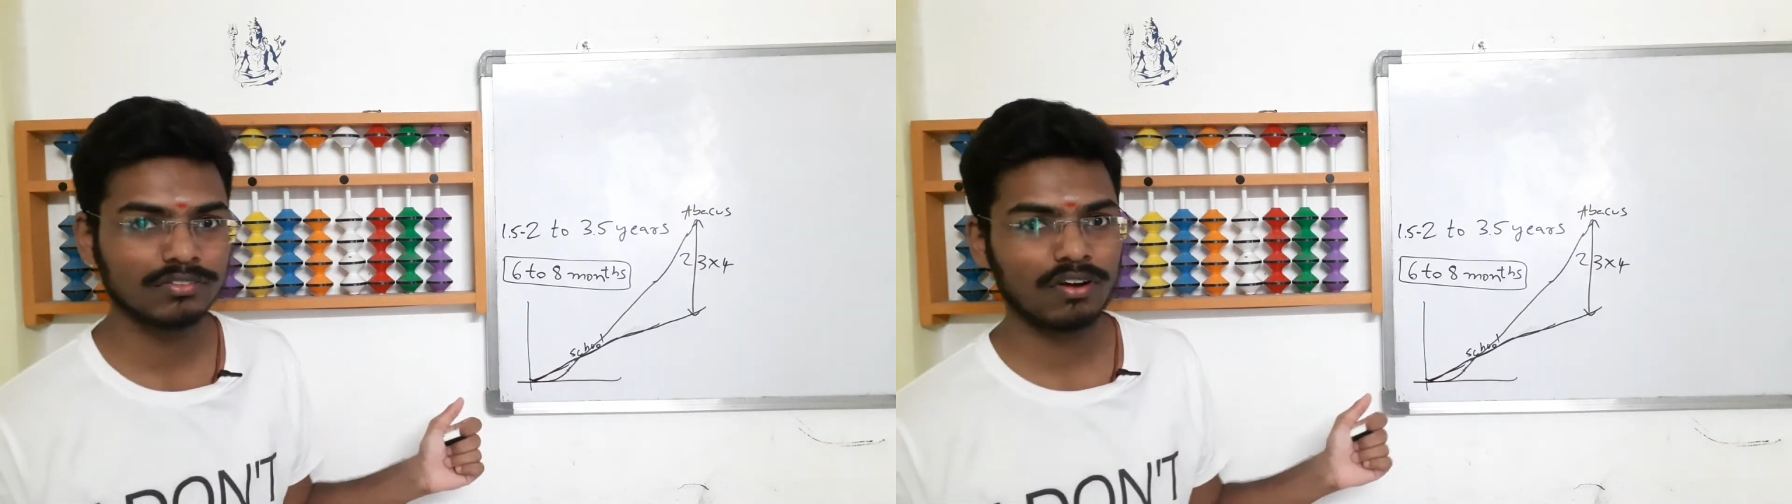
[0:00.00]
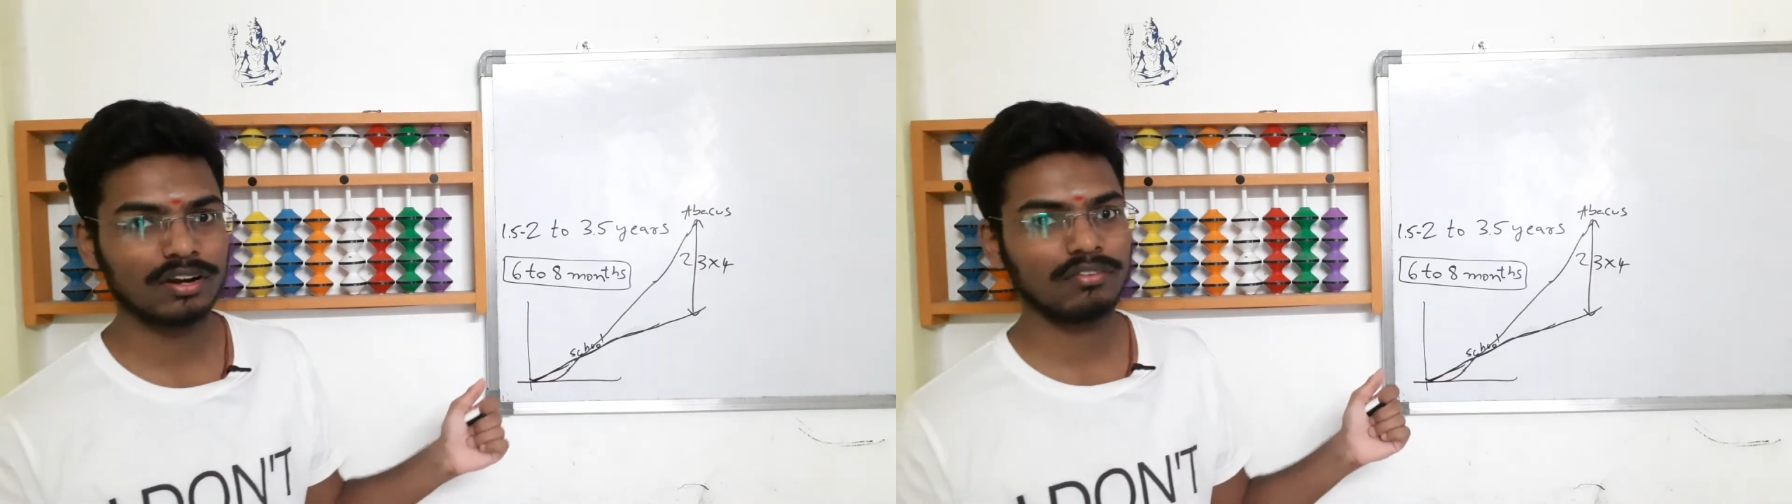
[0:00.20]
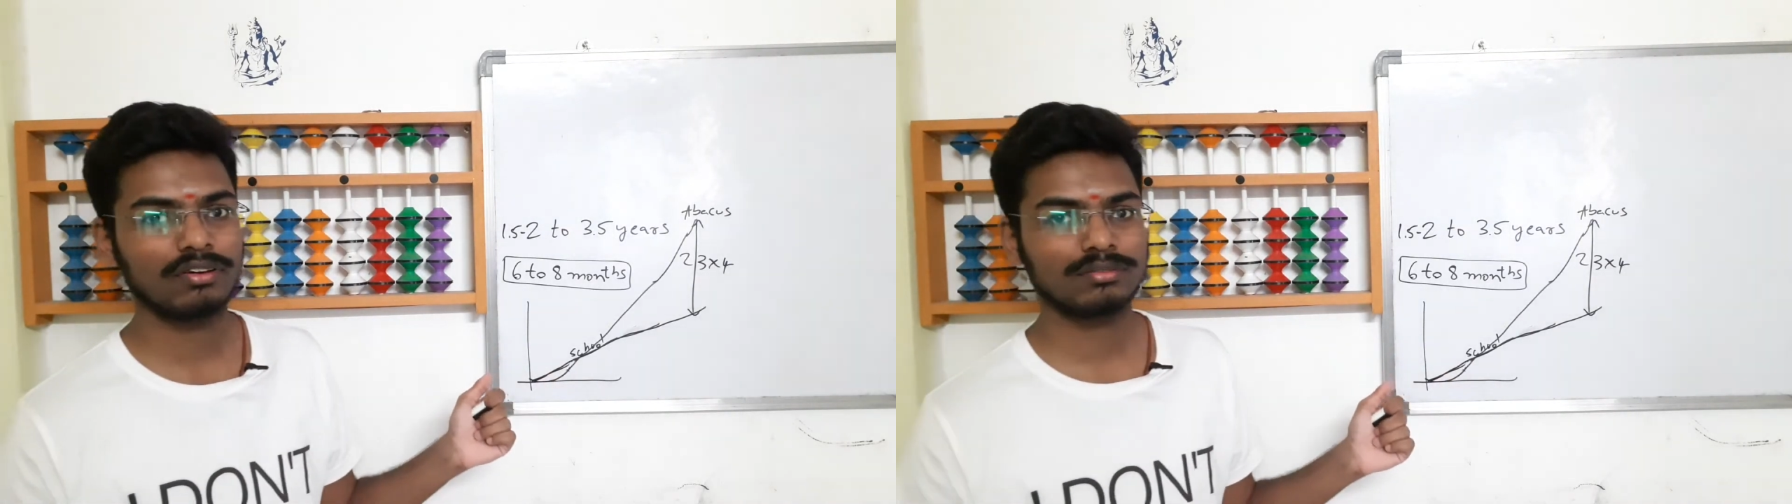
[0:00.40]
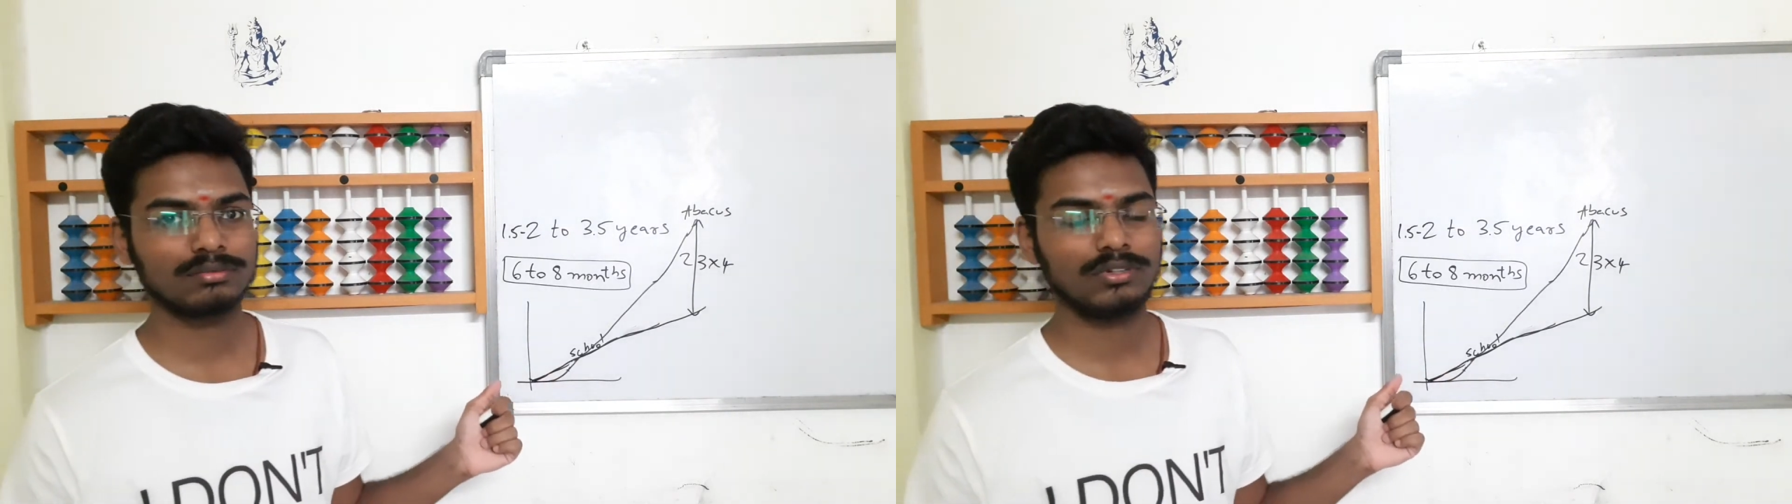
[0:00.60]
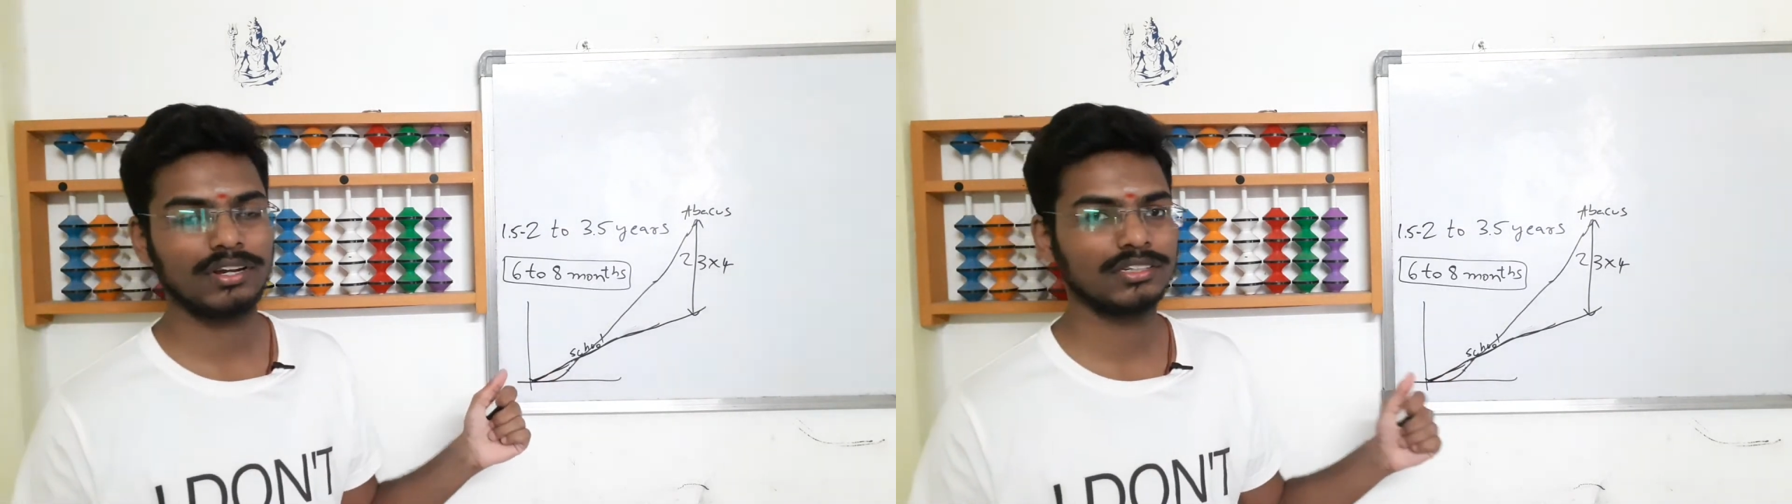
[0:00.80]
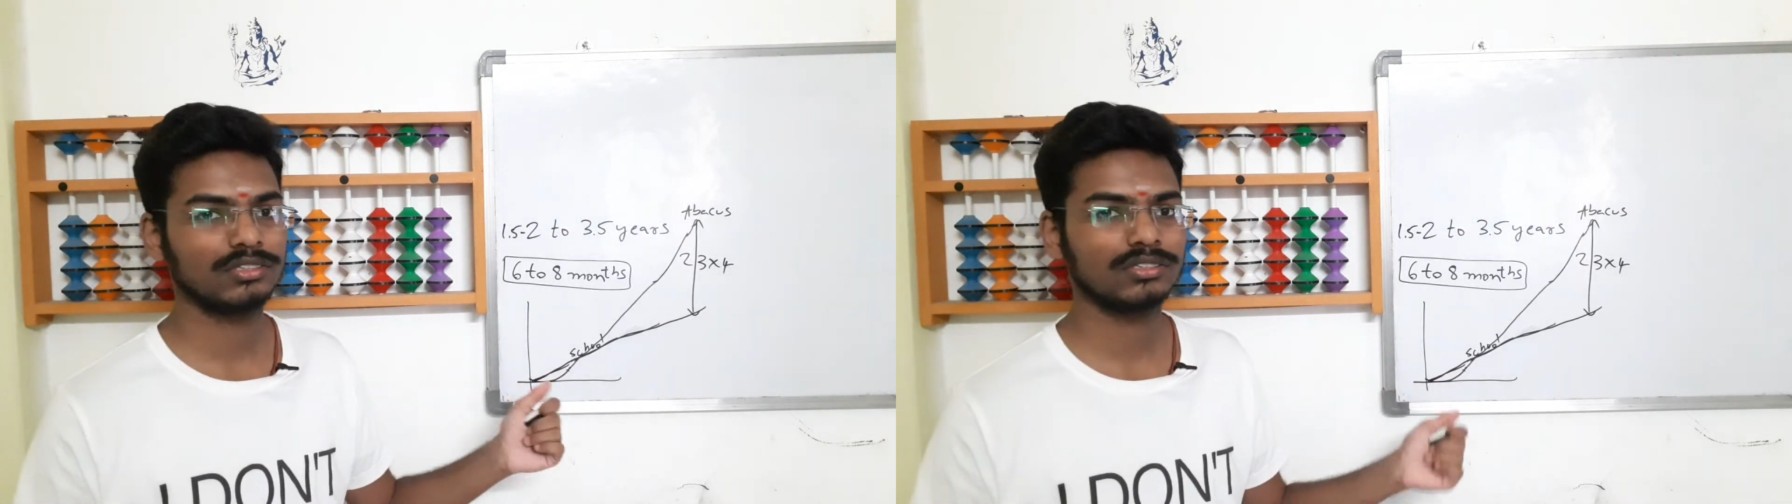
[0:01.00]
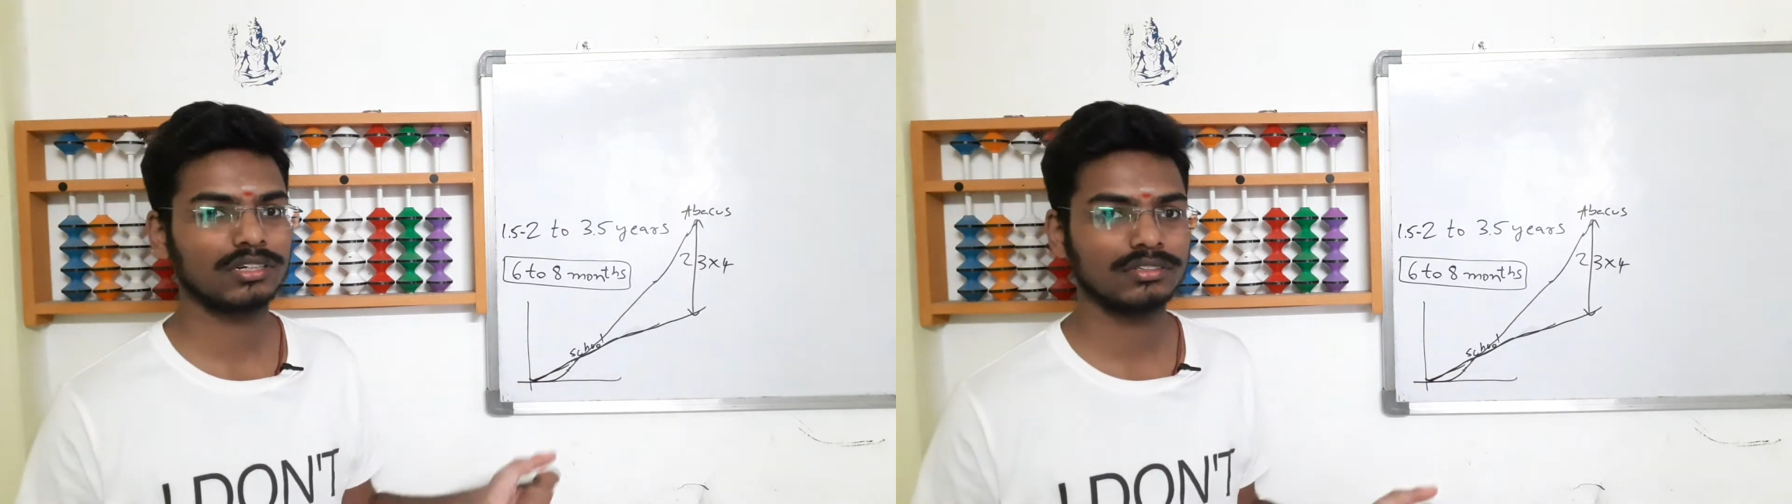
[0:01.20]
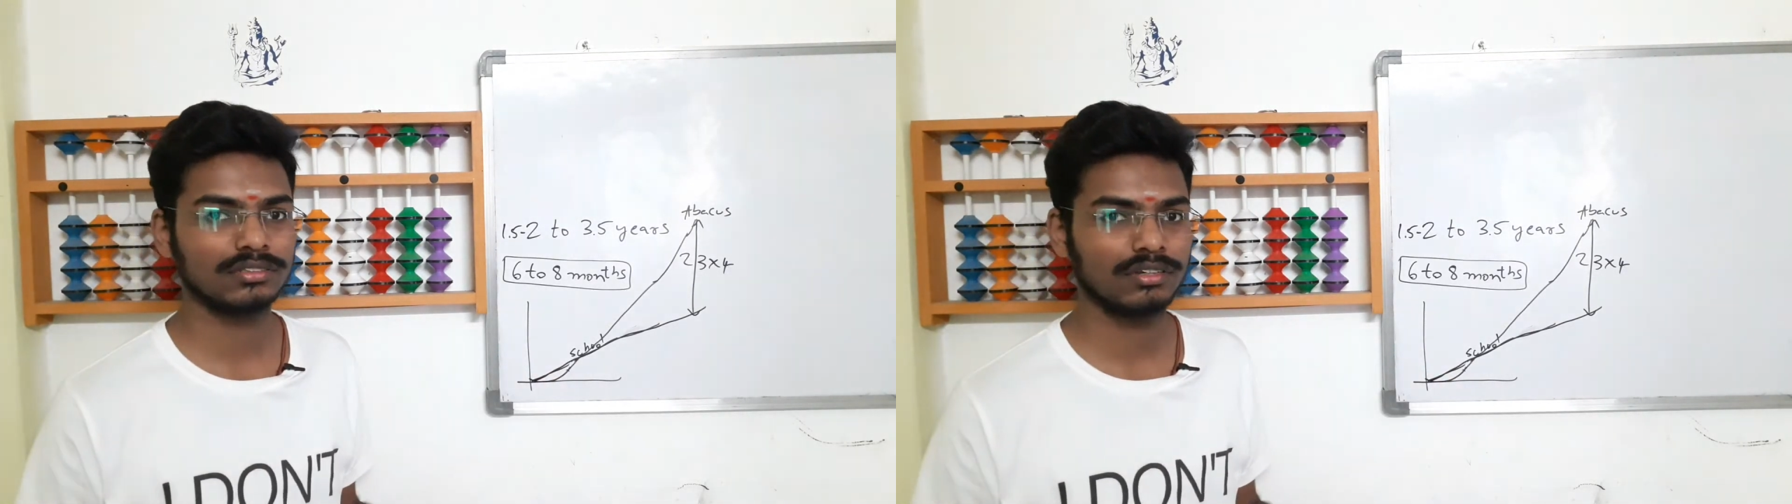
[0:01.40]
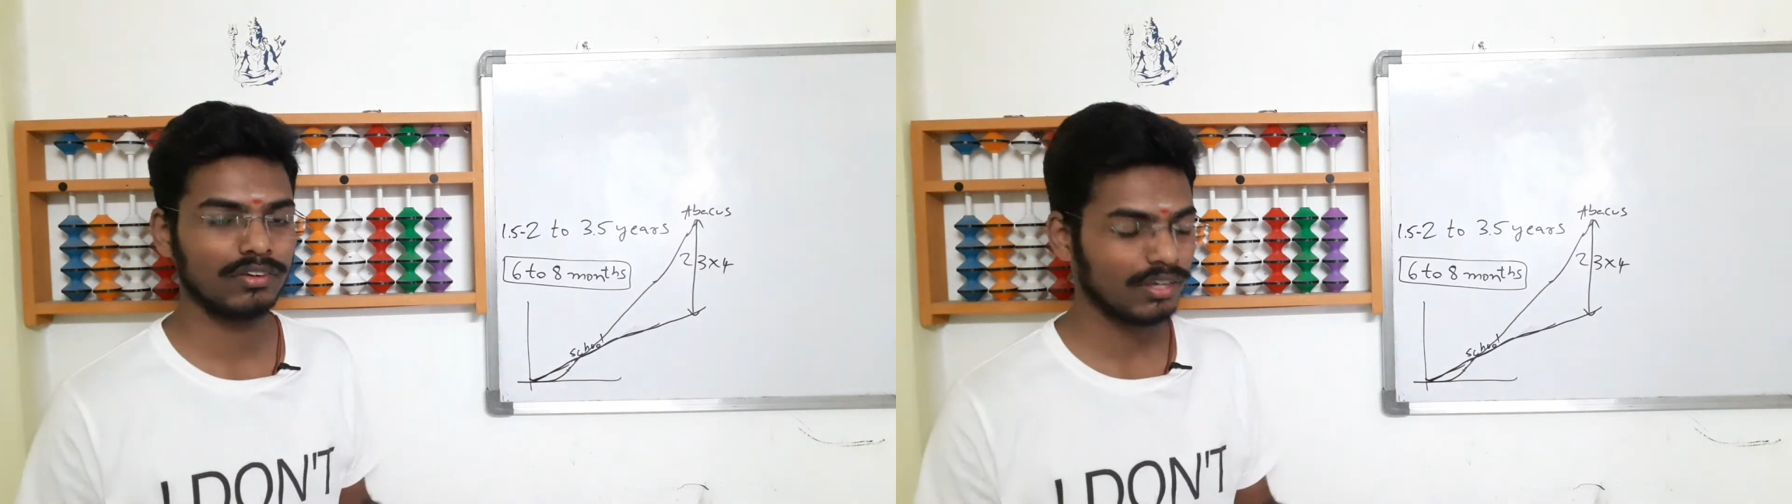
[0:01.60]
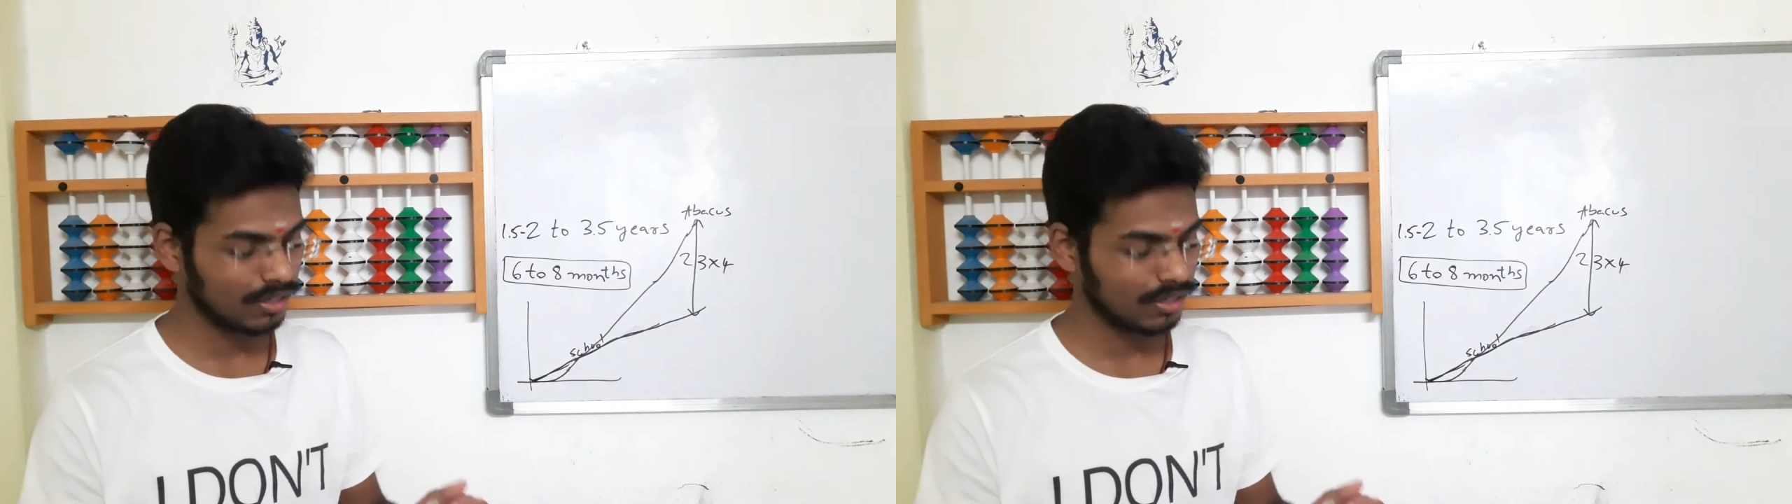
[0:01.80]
whatever your institution is giving,